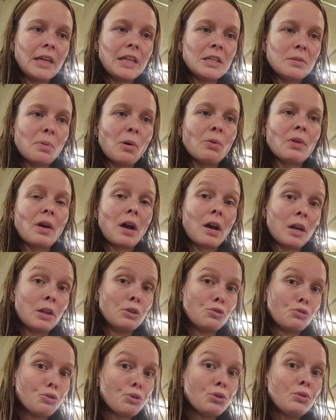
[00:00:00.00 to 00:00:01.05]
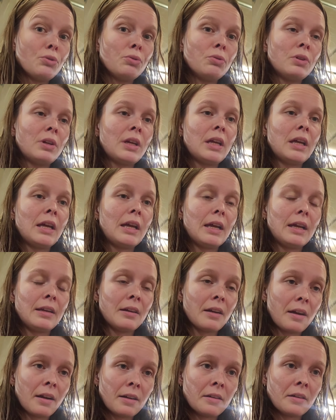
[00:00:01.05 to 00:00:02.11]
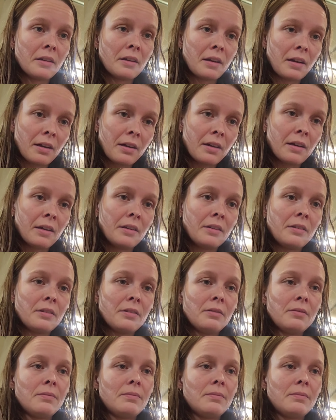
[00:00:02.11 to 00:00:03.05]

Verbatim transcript: it's both untrue and unkind.